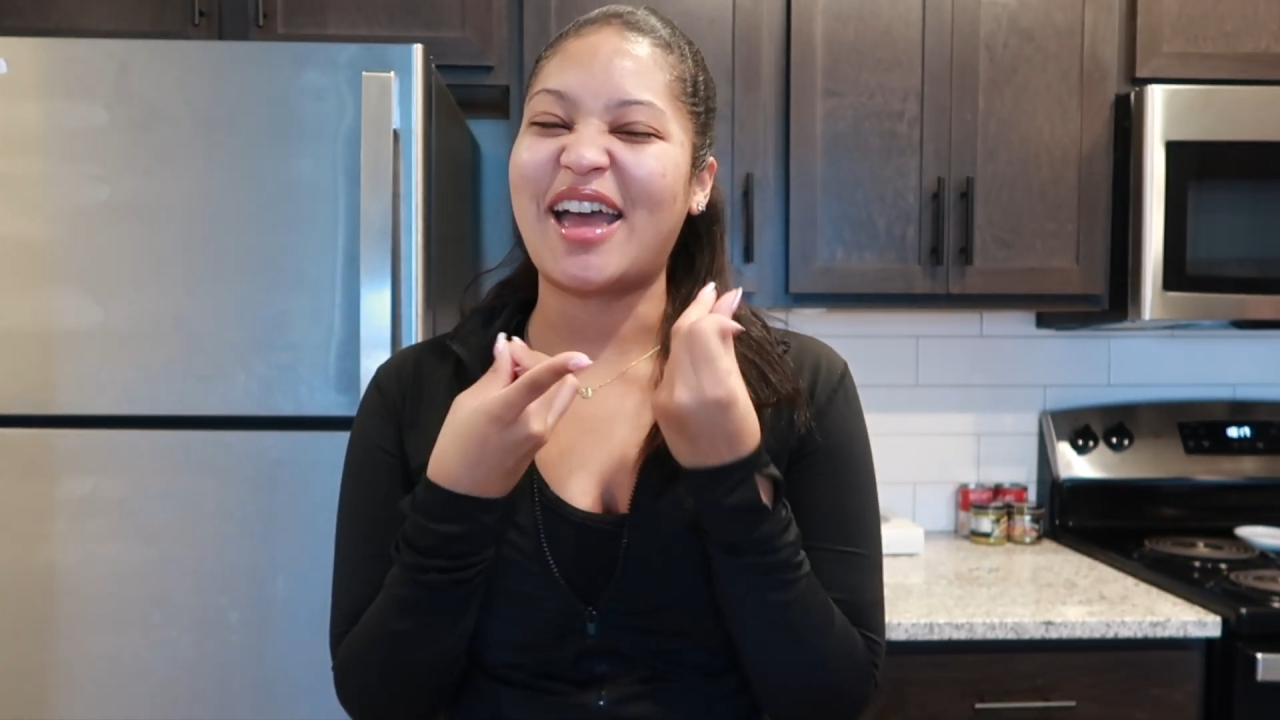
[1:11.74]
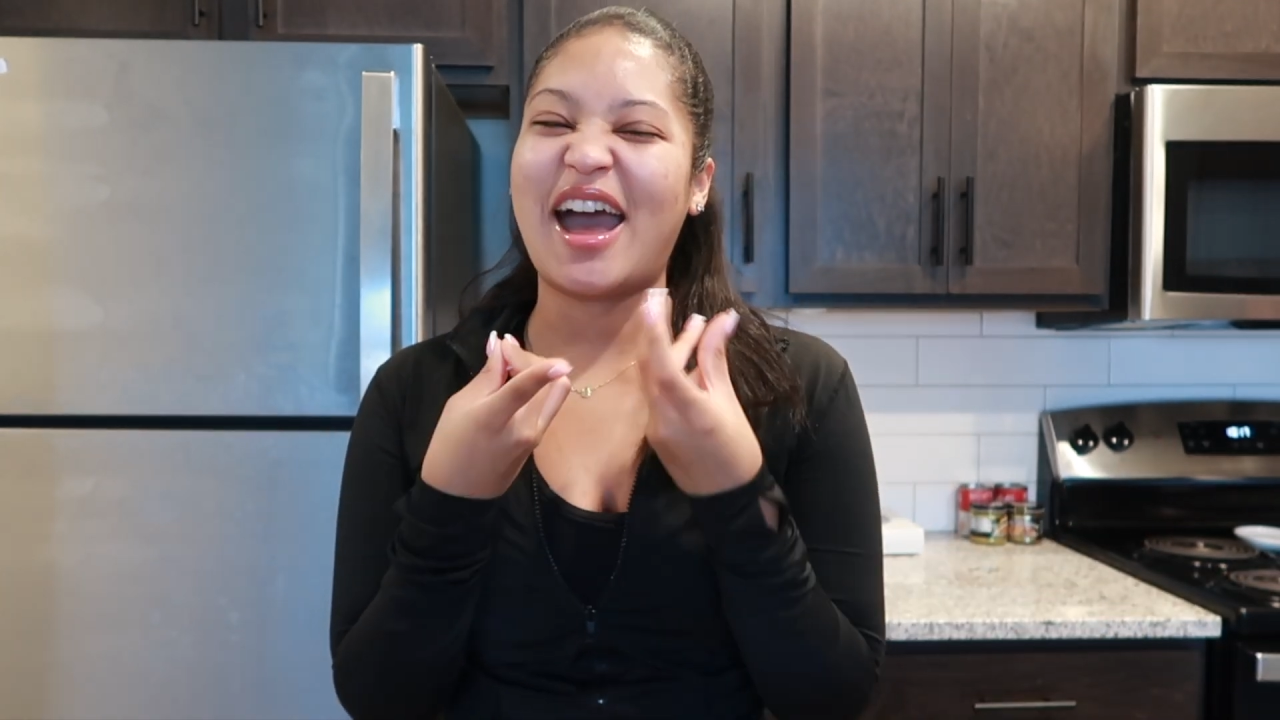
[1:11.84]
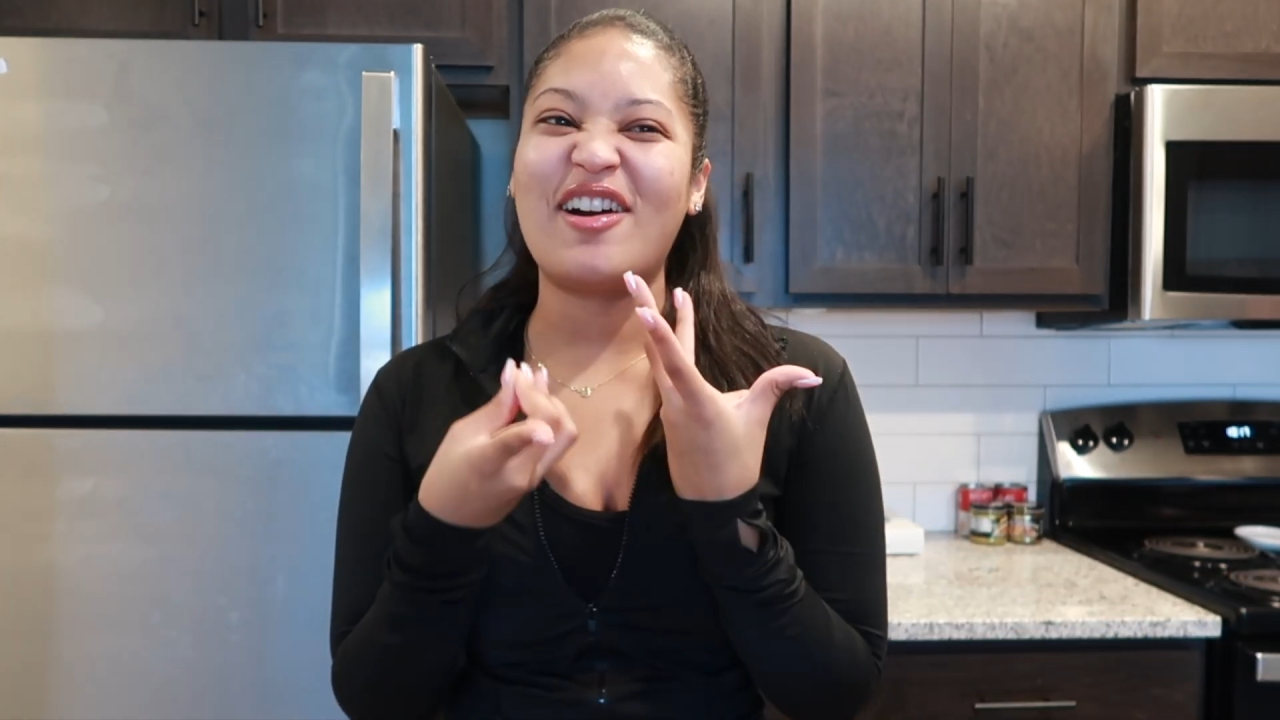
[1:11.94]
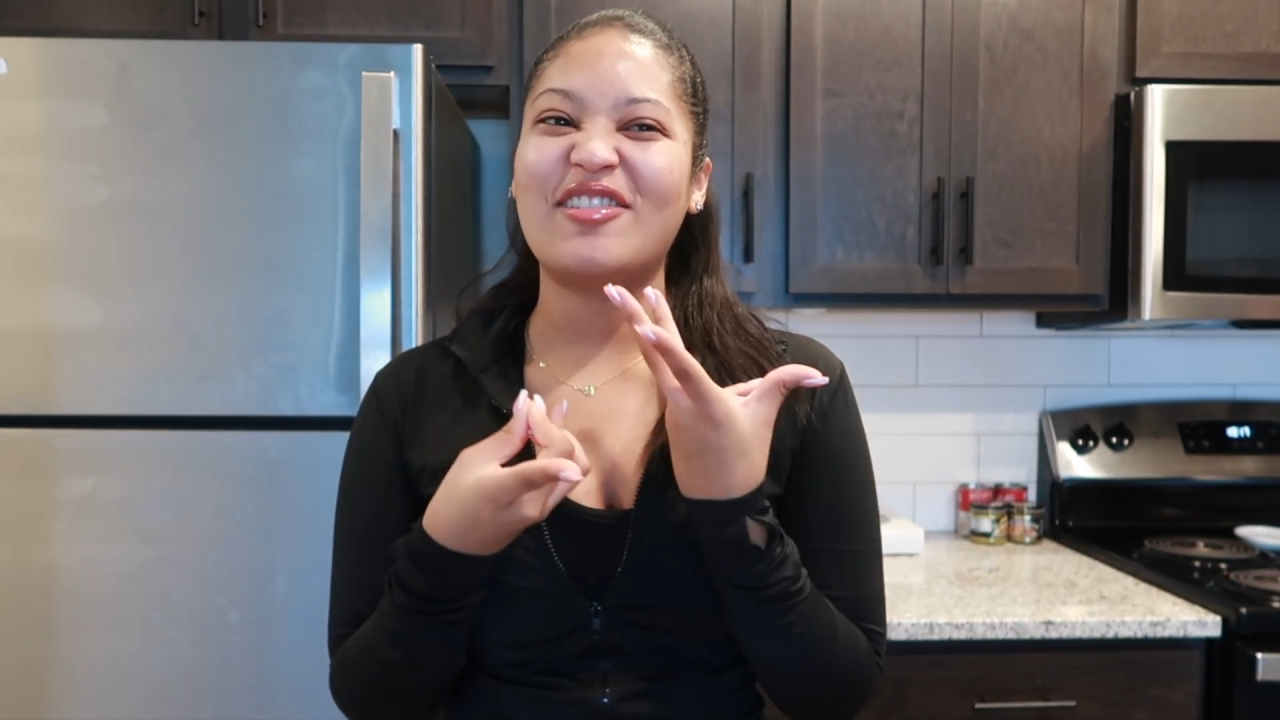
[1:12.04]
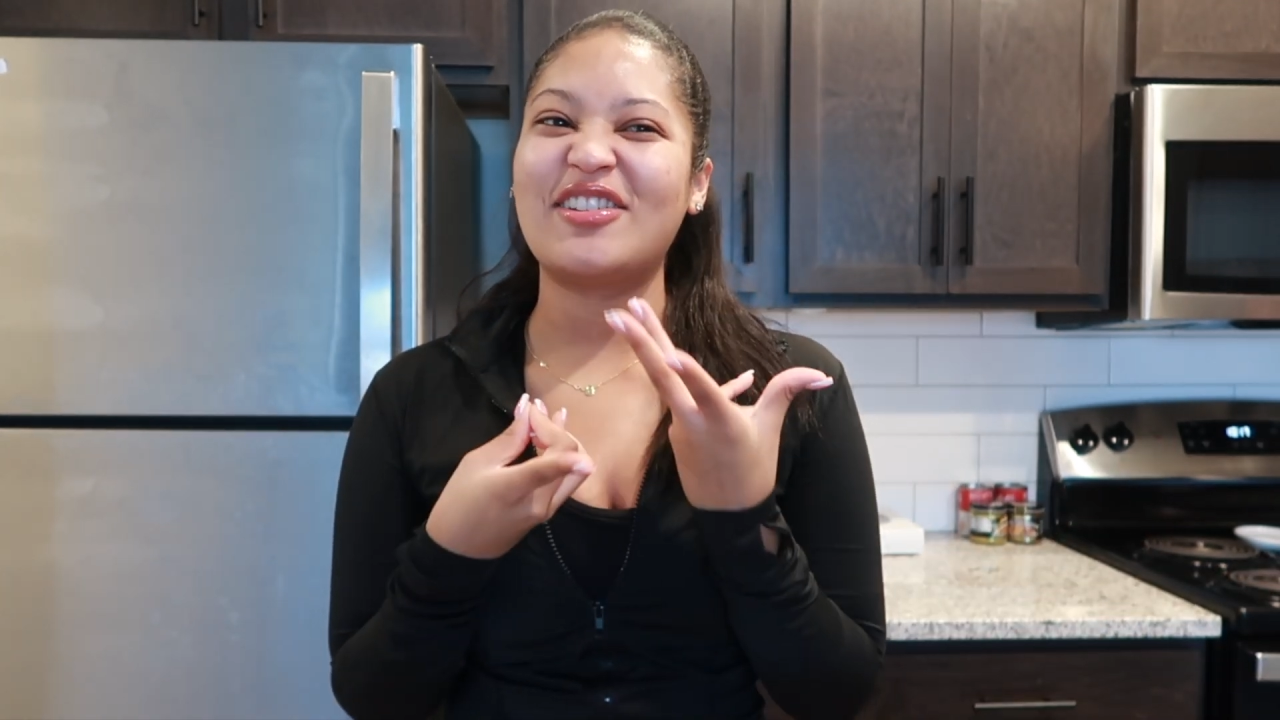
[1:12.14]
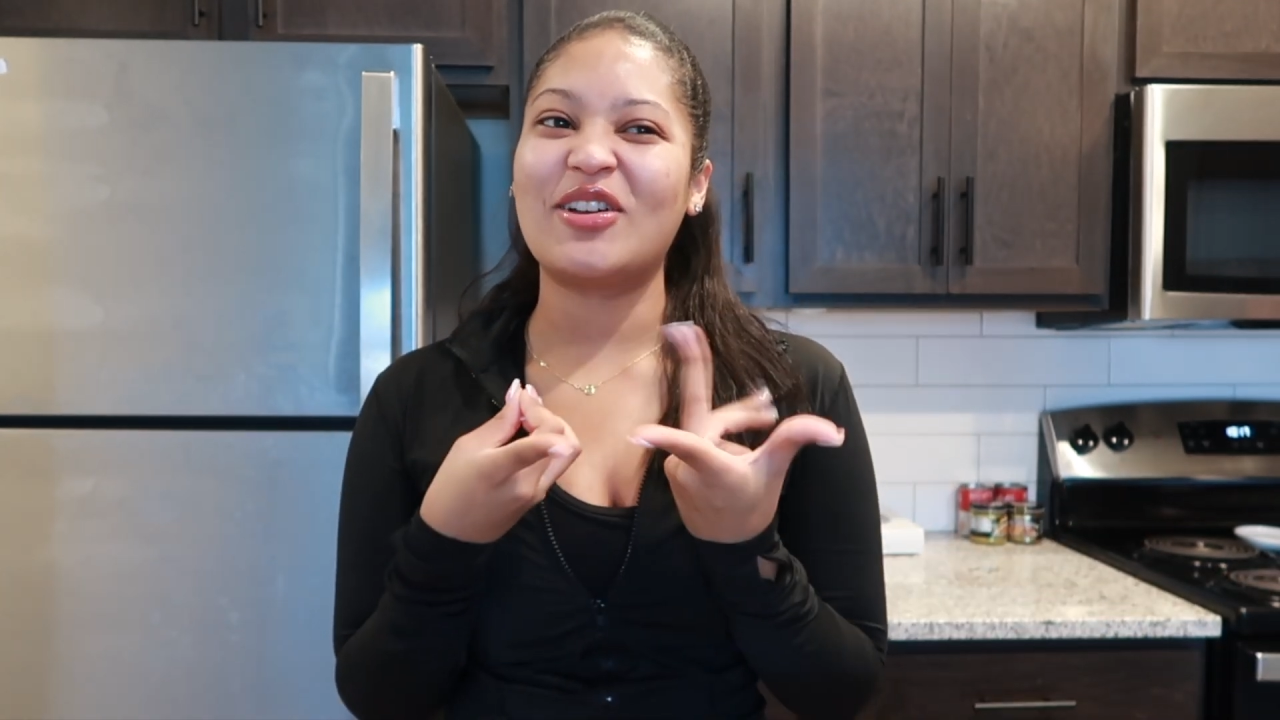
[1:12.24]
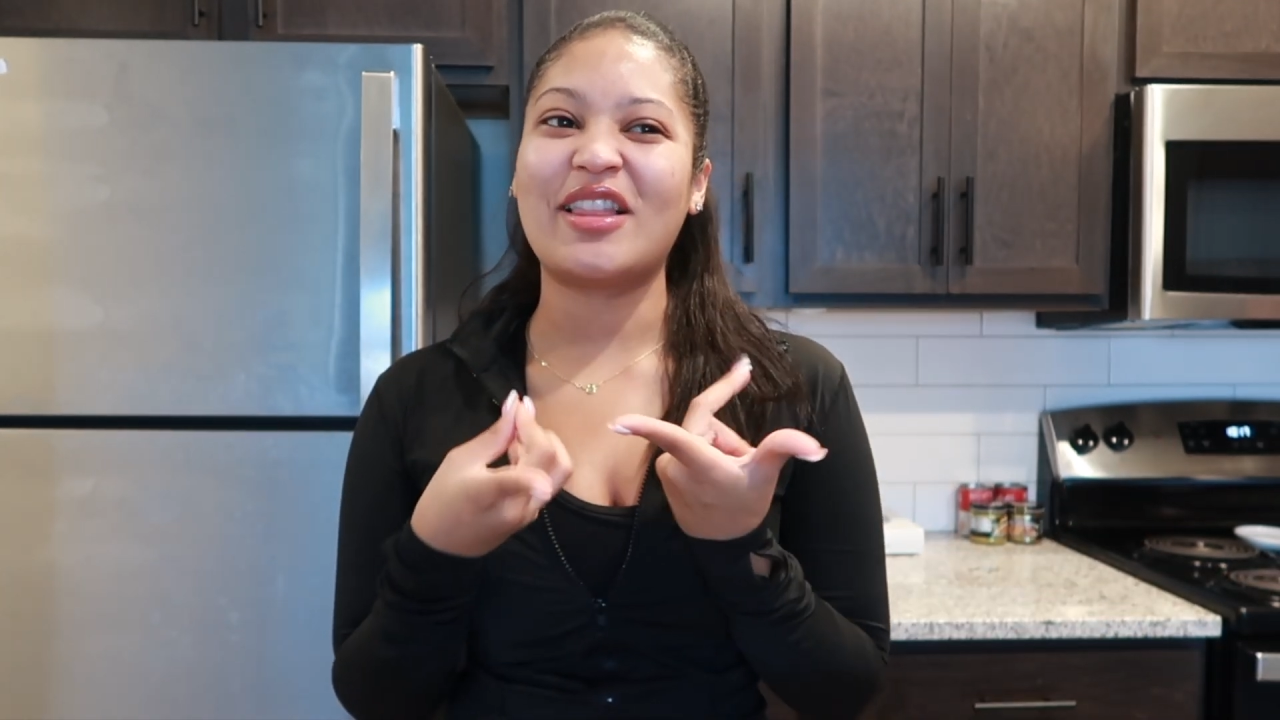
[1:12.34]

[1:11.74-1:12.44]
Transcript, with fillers: I don't know,